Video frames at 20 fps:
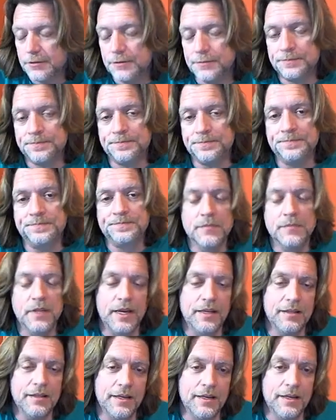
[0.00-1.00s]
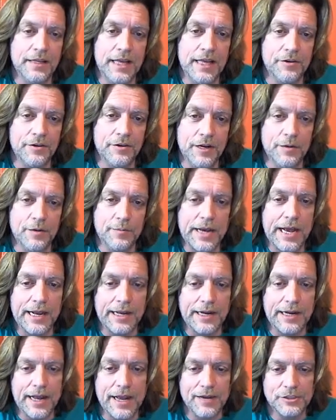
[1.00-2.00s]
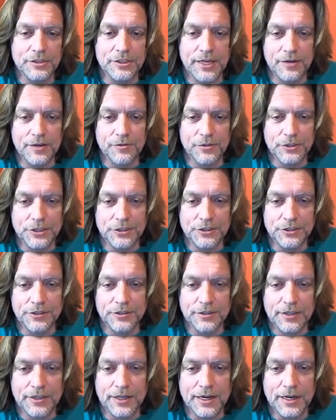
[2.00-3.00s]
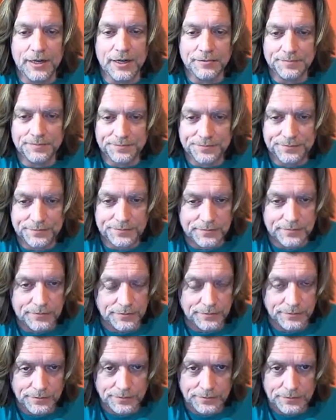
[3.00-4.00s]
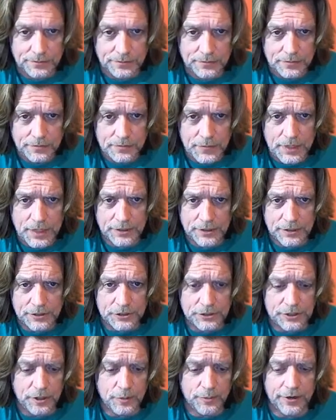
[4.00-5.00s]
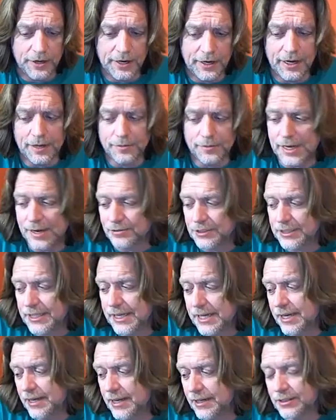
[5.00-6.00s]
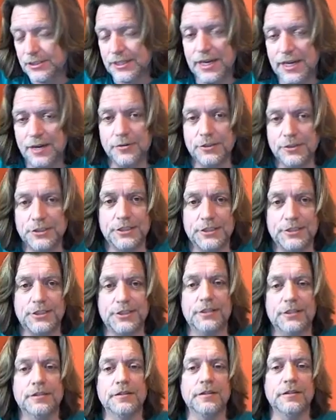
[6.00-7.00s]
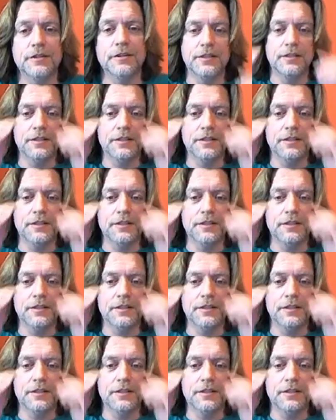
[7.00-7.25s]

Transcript: and then they would come back and have a sandwich at two o'clock to sober up and have tea and a sandwich at two